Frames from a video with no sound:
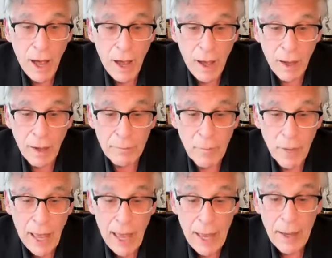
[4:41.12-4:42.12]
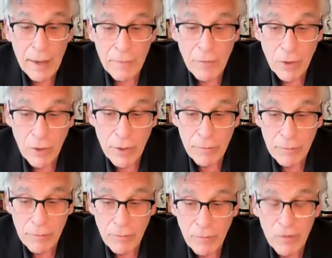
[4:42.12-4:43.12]
uh, a very
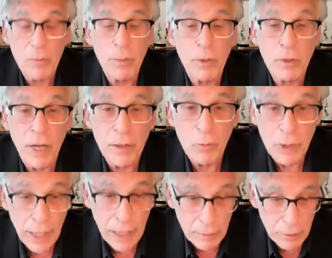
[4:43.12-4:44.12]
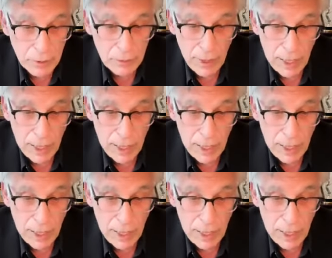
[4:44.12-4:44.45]
visible and relatable